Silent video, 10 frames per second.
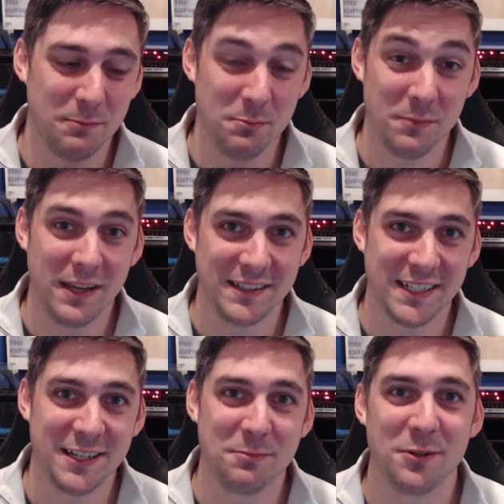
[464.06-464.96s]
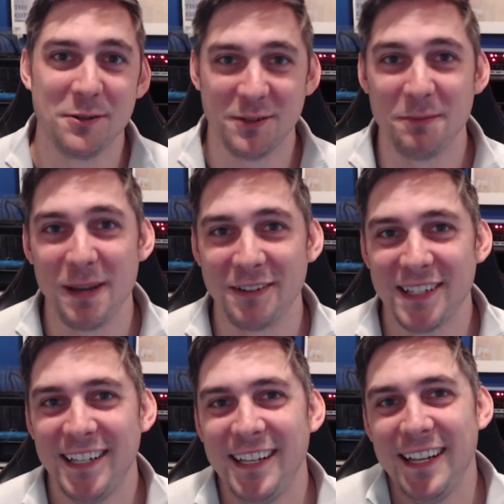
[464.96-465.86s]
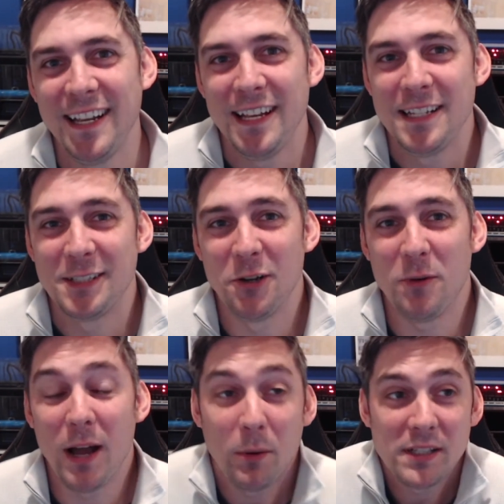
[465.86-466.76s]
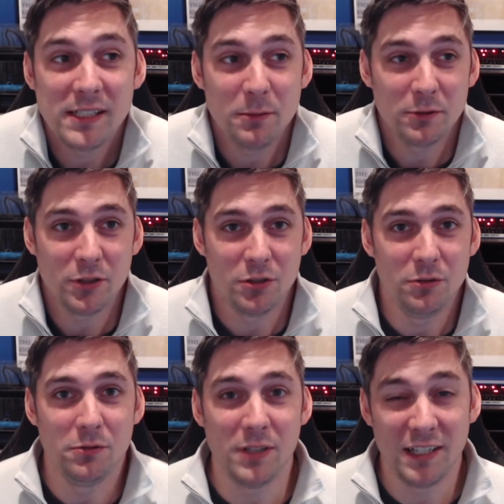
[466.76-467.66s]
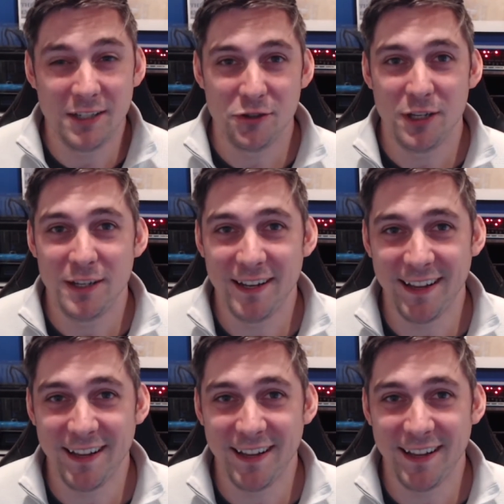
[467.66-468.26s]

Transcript: ASI Air Pro to the mount. So I was able to kind of cheat.